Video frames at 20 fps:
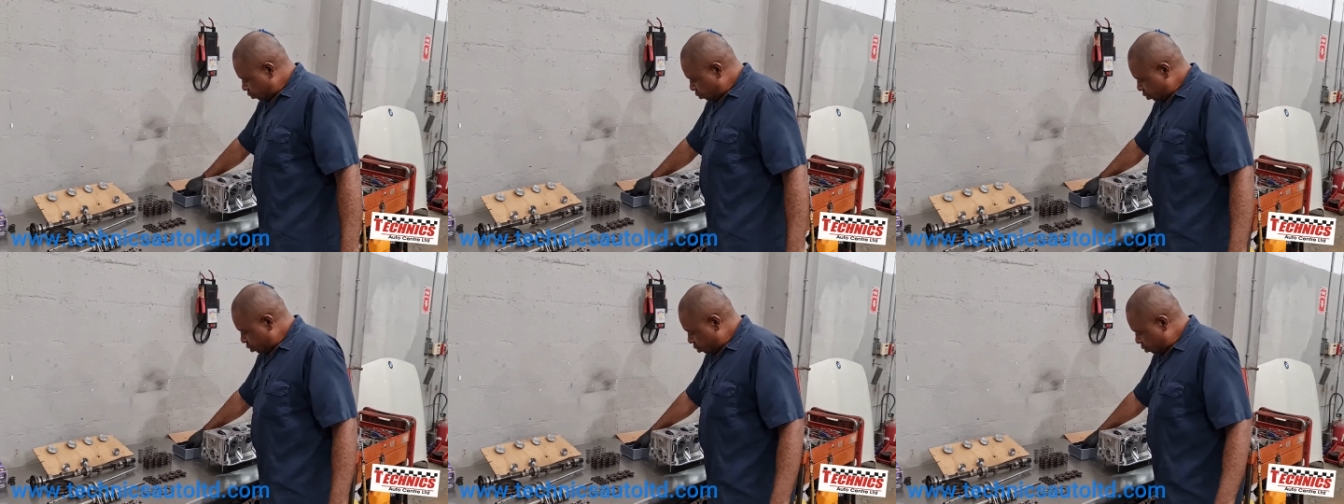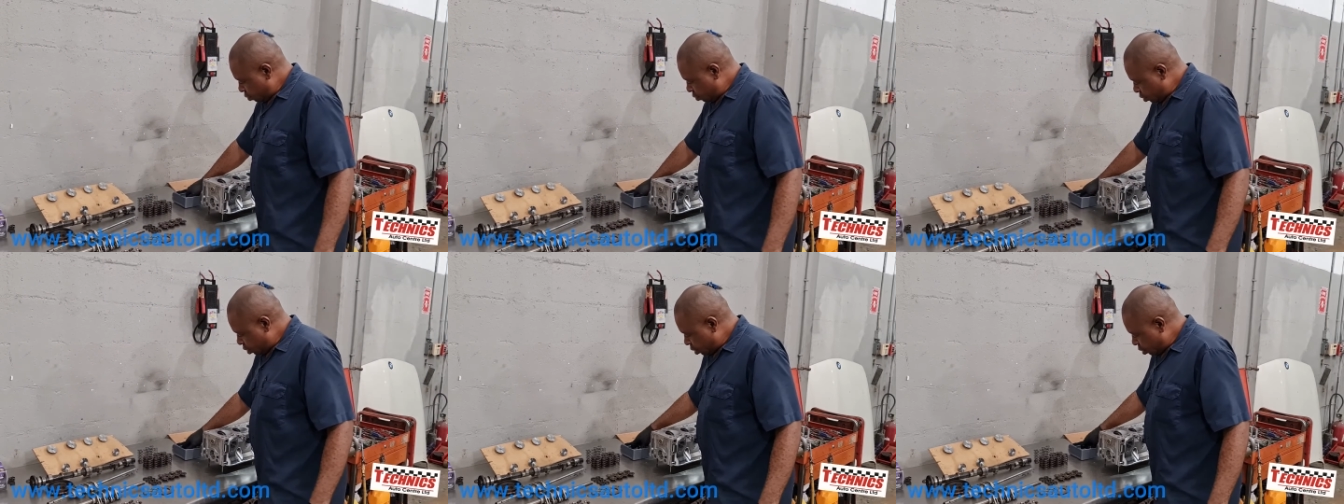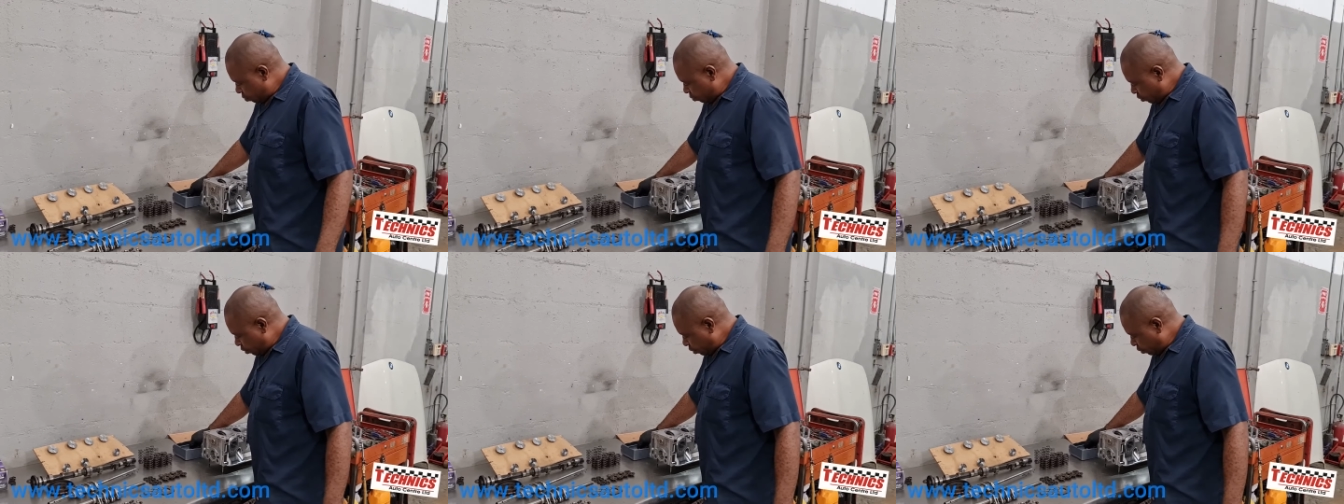now
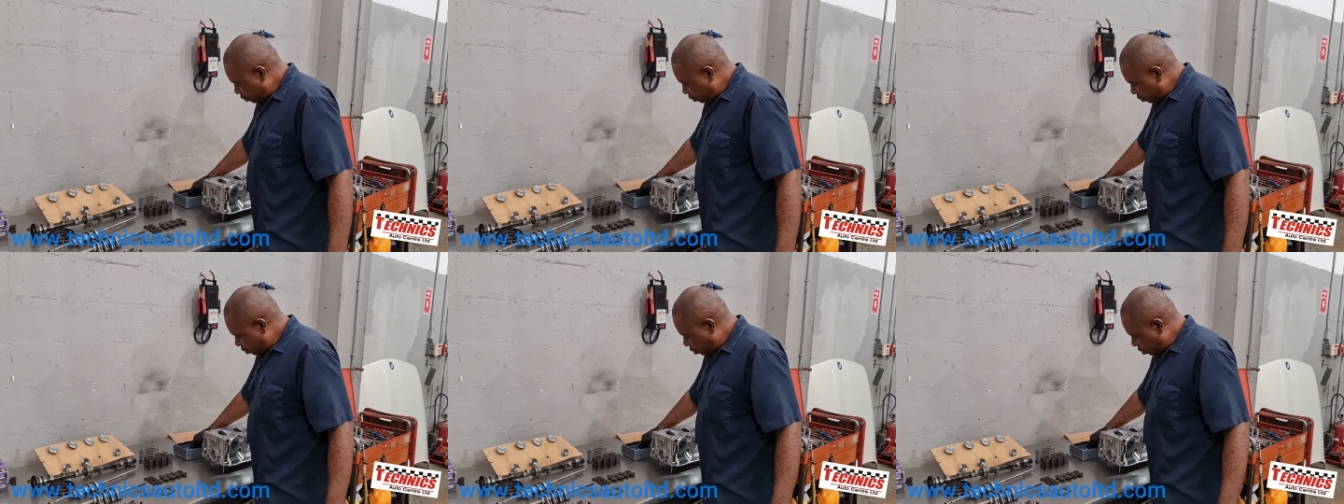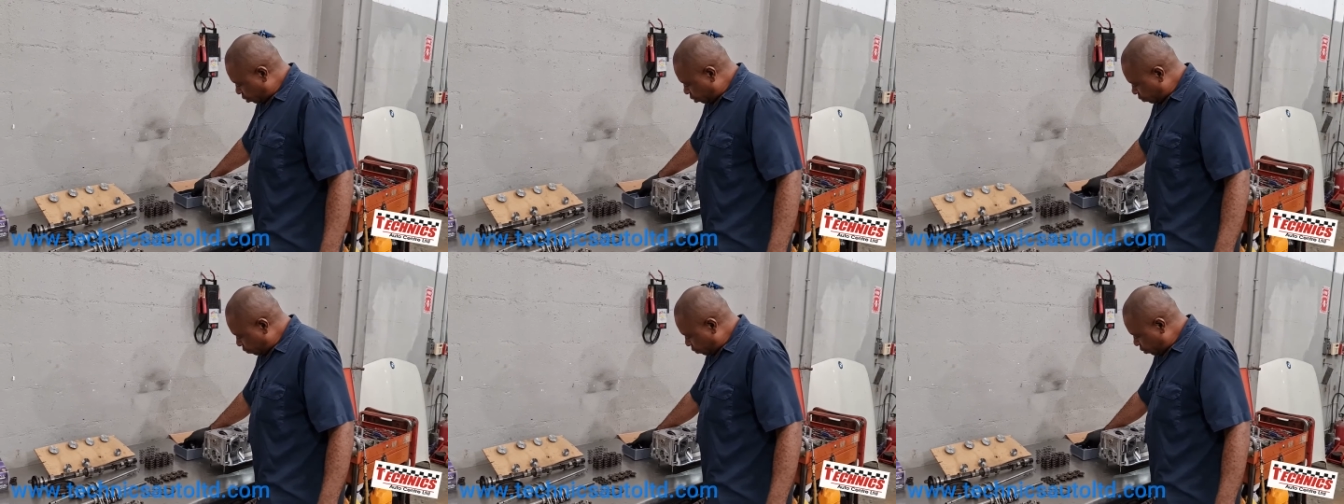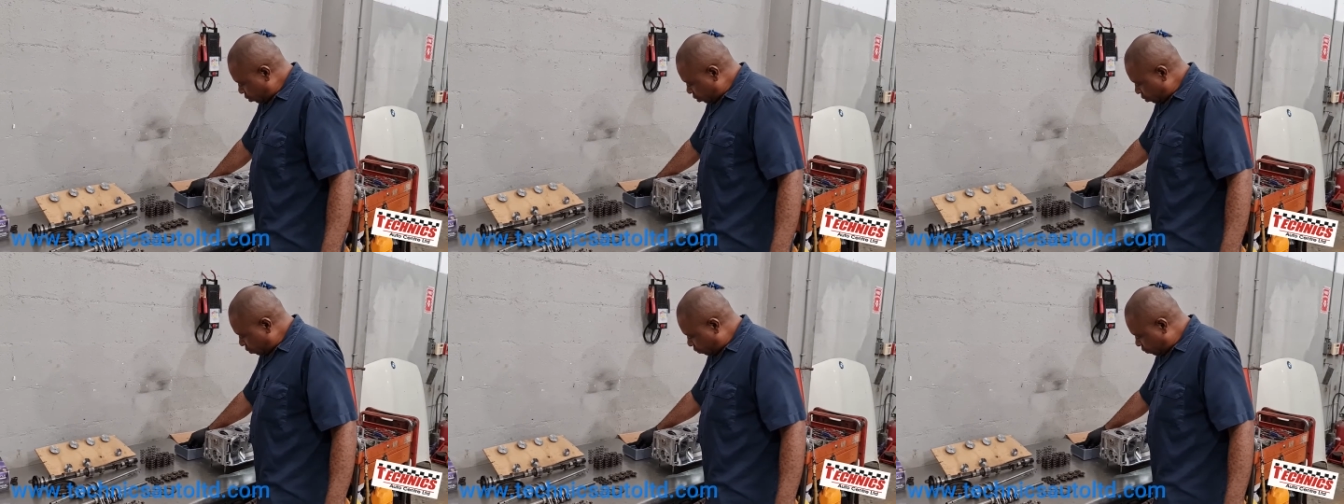I'm just
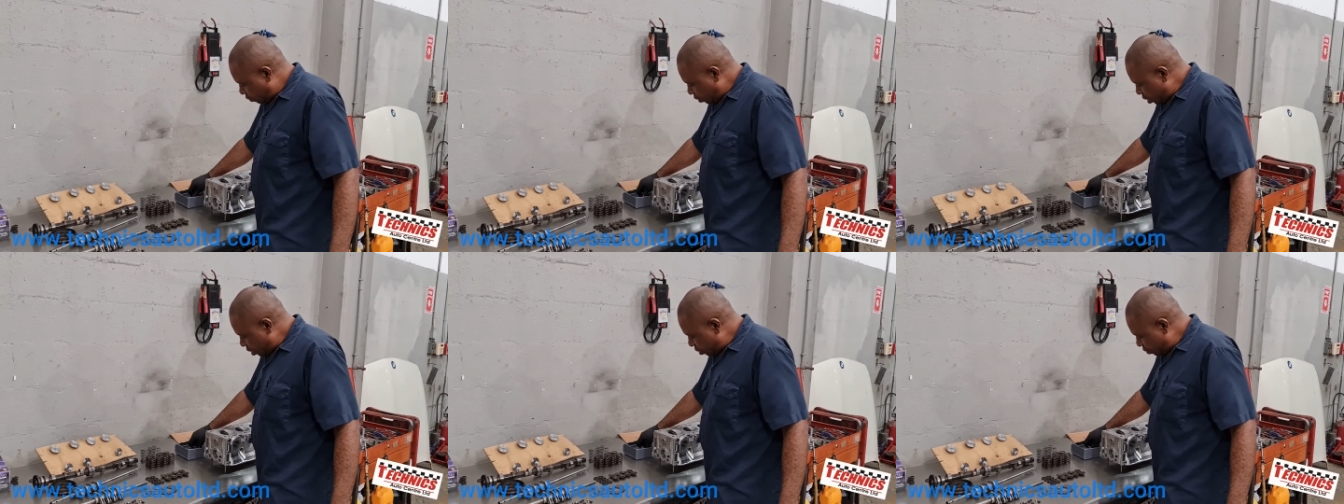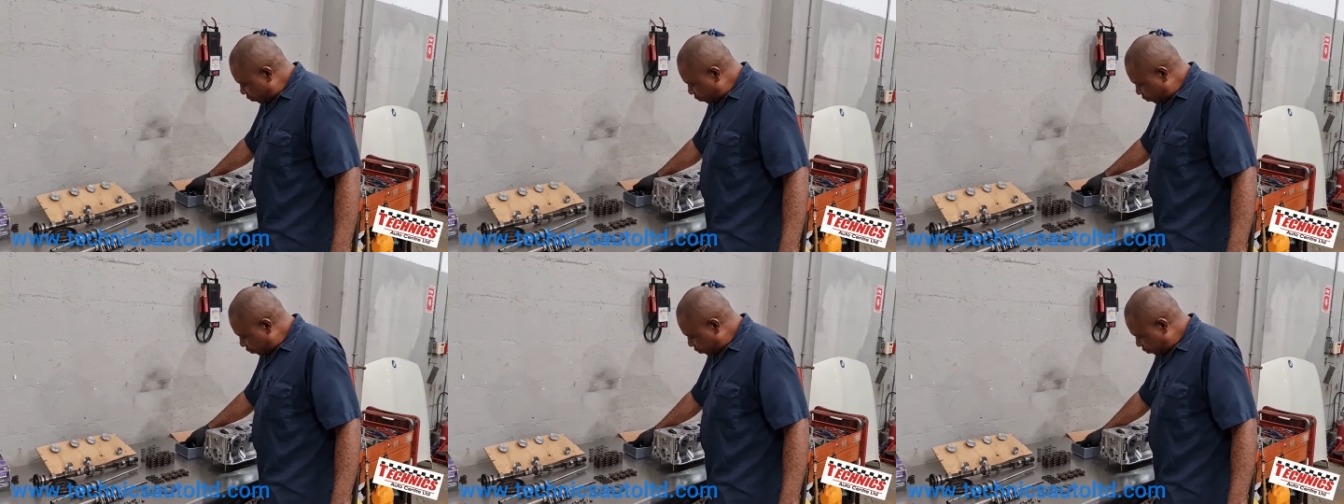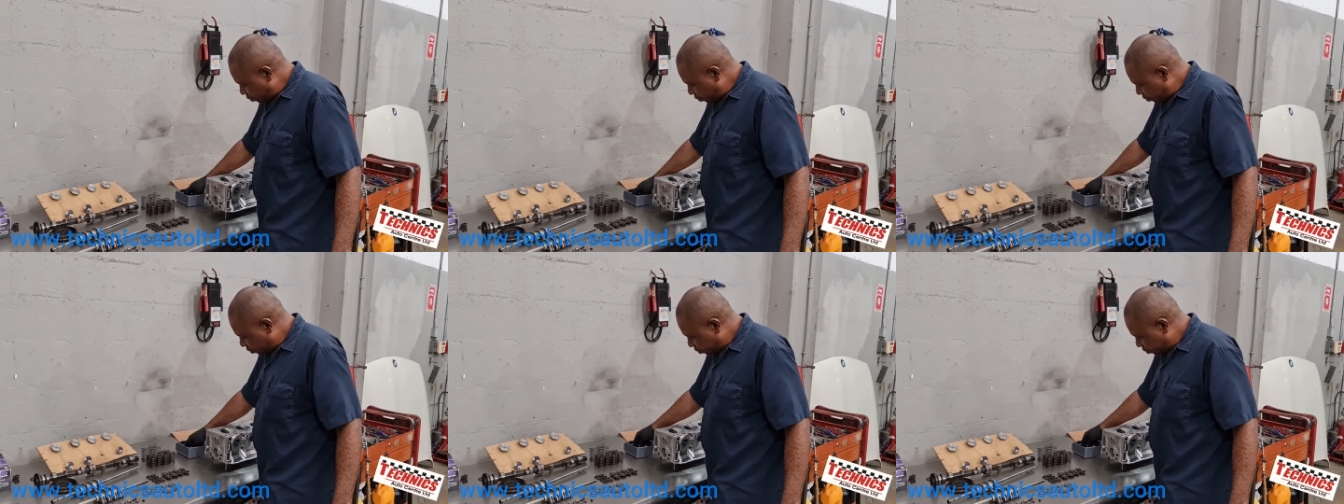giving the valve